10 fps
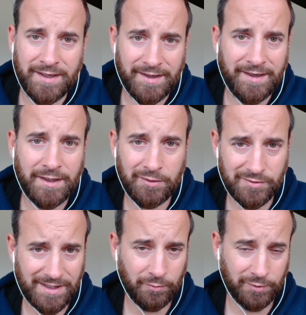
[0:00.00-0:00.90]
And then he
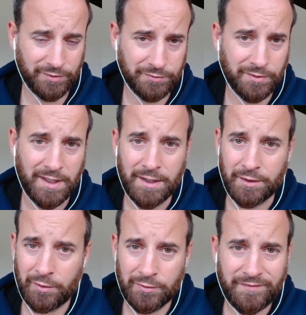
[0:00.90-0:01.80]
goes outward to
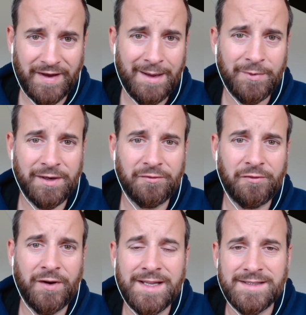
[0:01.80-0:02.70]
close family and
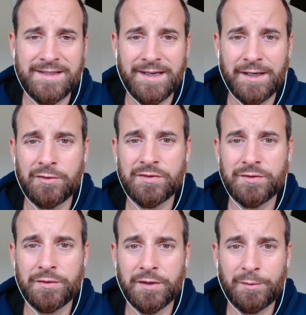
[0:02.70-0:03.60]
friends. Then he goes to
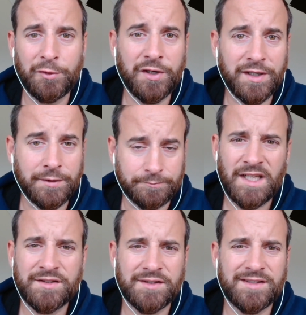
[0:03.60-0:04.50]
the community,
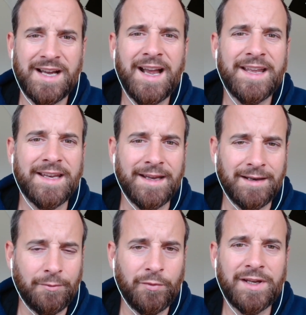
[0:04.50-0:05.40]
society, and
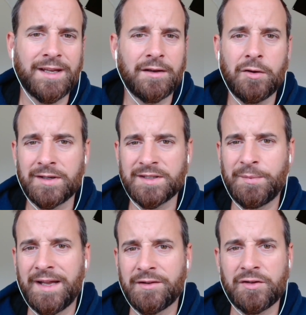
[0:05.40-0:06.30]
then we can go
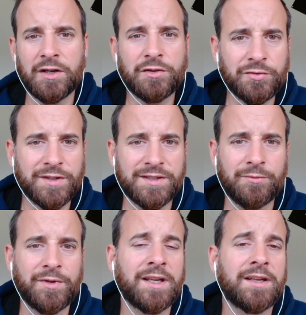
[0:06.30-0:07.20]
expand to countries, and
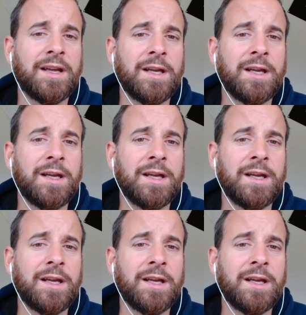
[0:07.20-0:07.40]
we can.